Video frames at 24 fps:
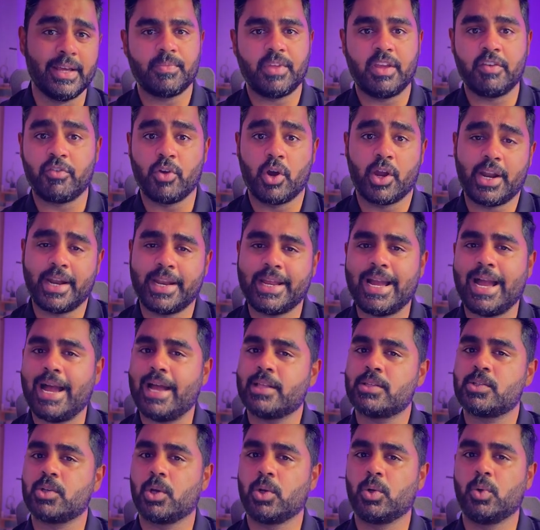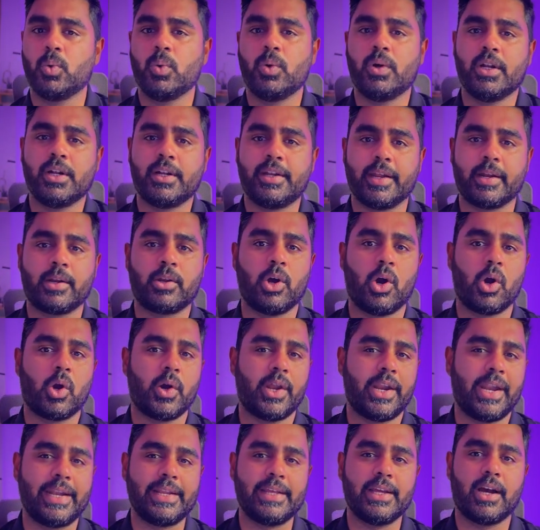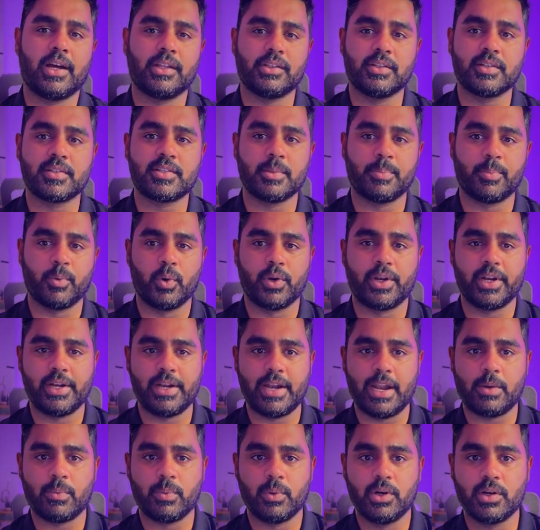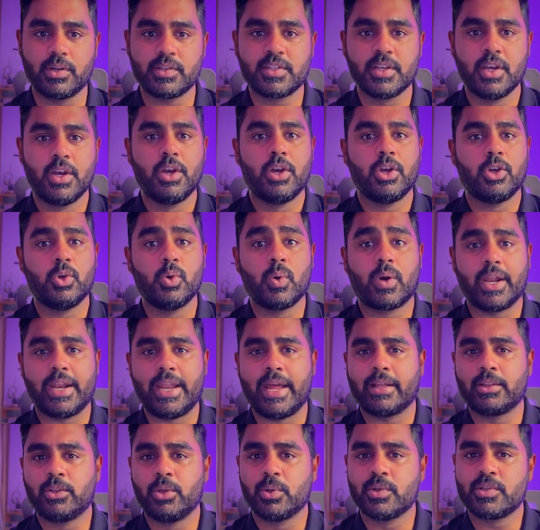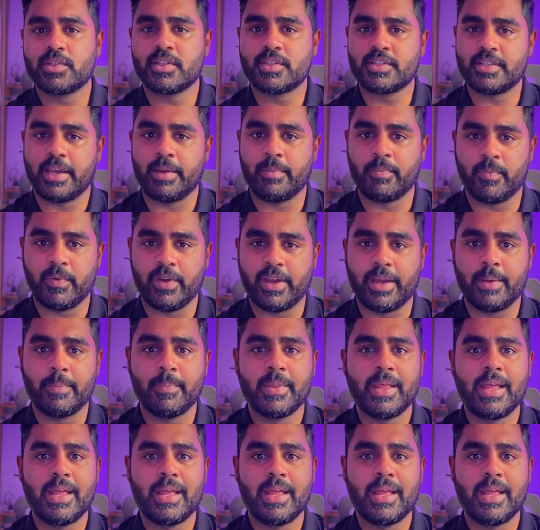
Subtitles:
If you're running ads on Google, TikTok, or any other supported networks, you connect those the same way.